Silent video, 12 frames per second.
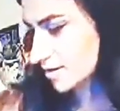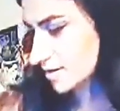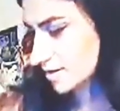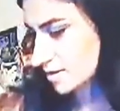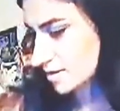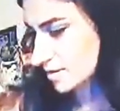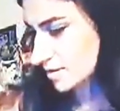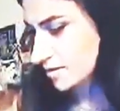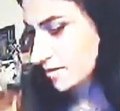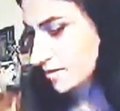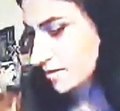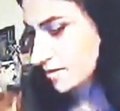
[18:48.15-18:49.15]
This is an
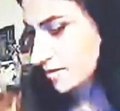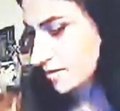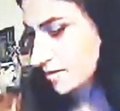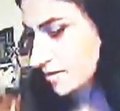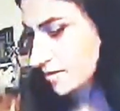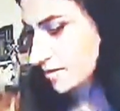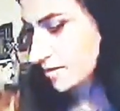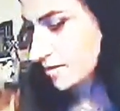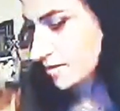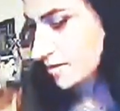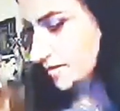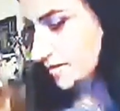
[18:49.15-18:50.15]
actual campaign,
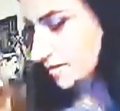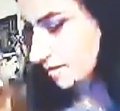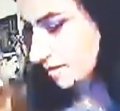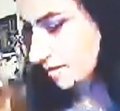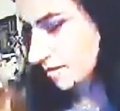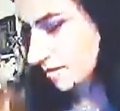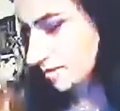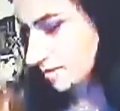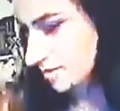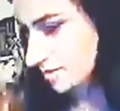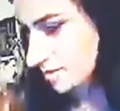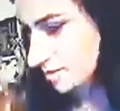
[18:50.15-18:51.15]
and this shit doesn't sleep.